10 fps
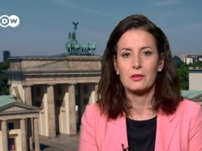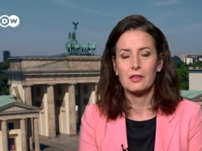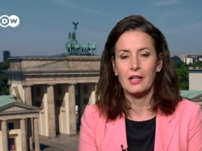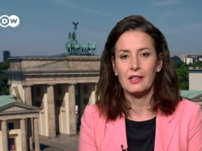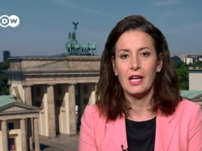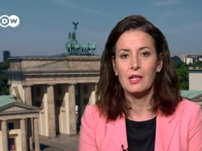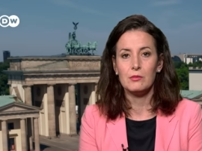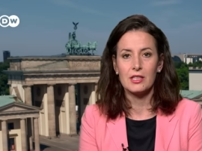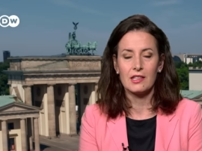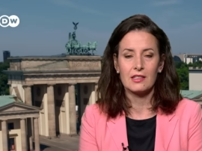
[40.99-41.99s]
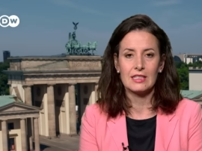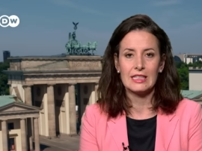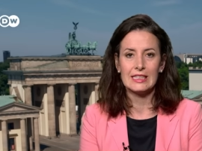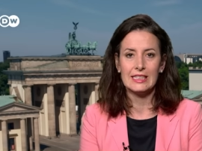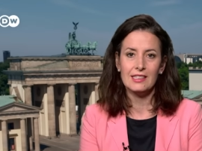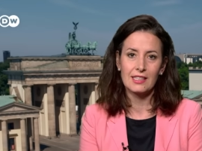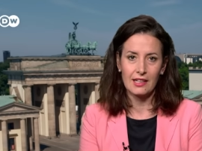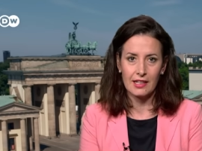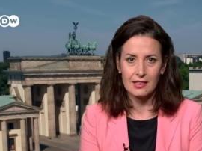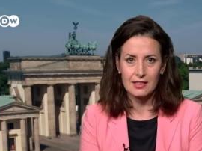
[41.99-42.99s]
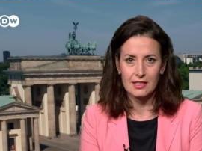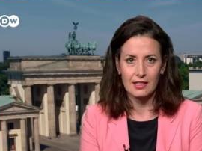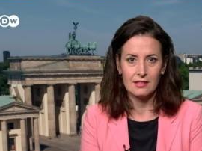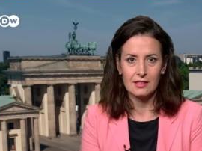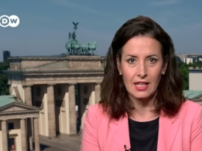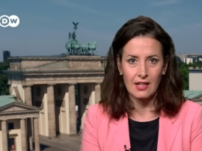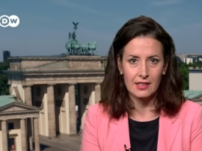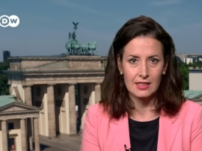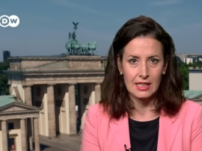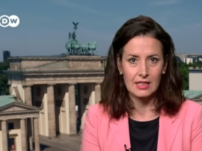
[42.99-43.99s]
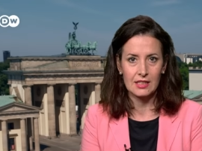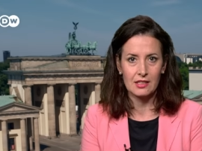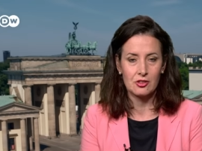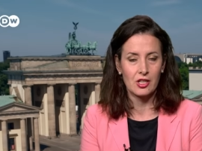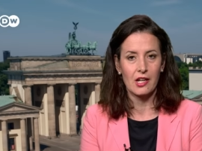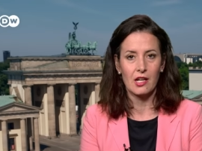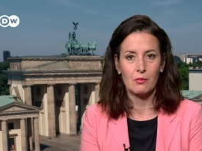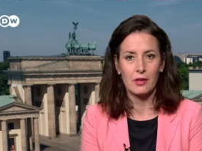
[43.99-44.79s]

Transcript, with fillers: and they're named as Dieter S. and Alexander J.